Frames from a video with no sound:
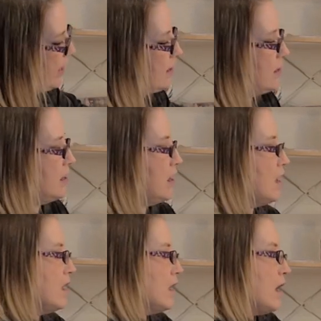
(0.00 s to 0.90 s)
Okay. Yeah.
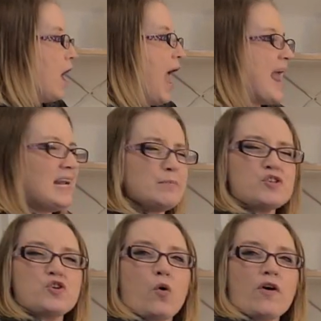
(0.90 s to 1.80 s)
And
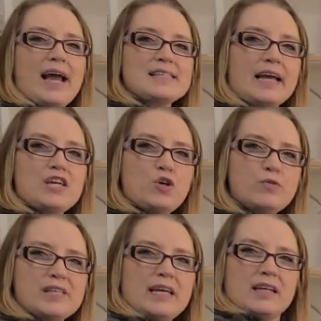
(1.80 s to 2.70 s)
I'm sure as I
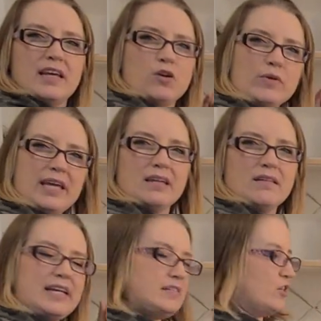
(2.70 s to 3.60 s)
use it, it'll
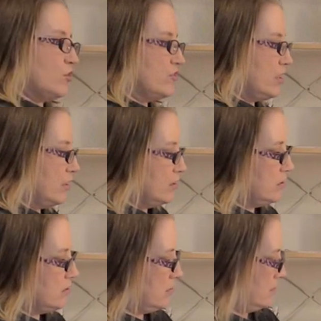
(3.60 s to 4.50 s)
get yeah. easier
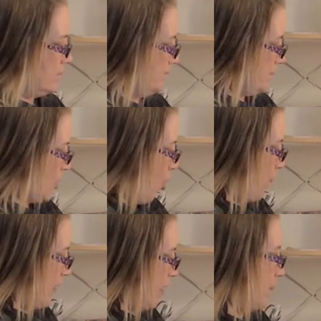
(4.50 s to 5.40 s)
to to
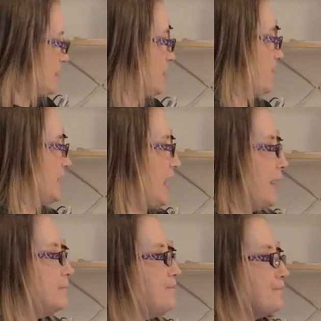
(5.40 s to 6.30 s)
open it up and stuff like
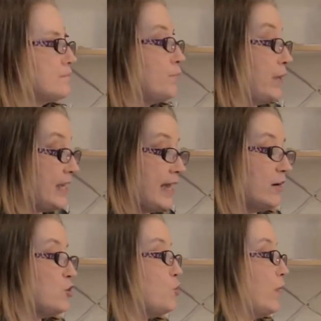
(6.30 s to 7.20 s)
that. But
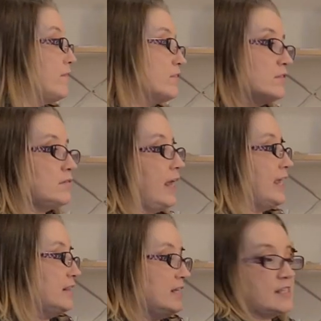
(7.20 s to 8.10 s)
yeah, whoever
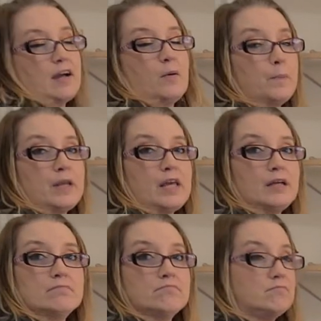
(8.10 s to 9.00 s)
like this
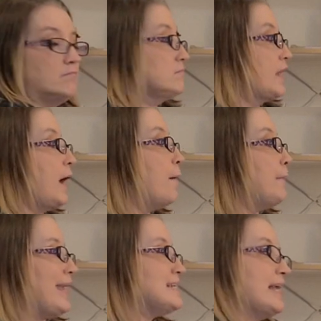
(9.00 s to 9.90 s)
company,
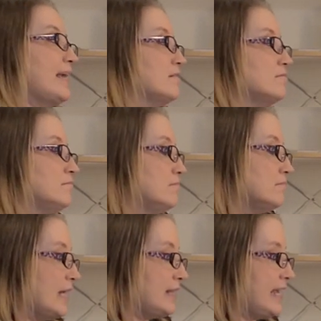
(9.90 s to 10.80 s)
amazing
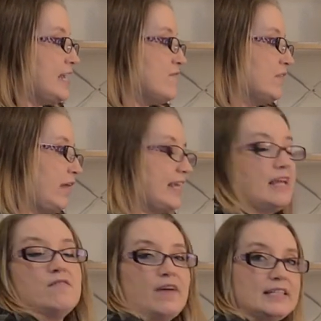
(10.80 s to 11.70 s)
that they even
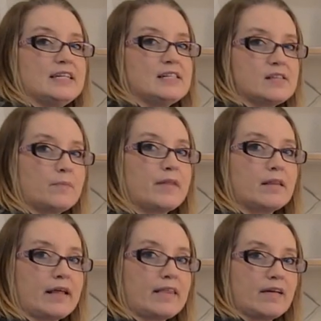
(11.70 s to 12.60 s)
like invented
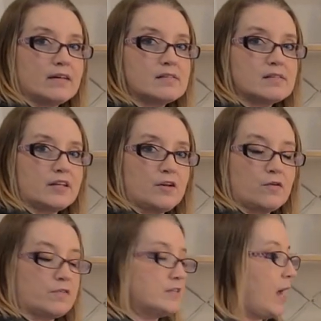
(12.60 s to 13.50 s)
something like this, mm-hmm. you
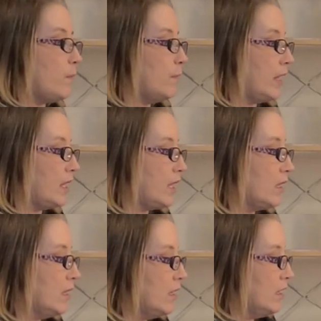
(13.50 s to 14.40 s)
know, for Pretty. diamond painting.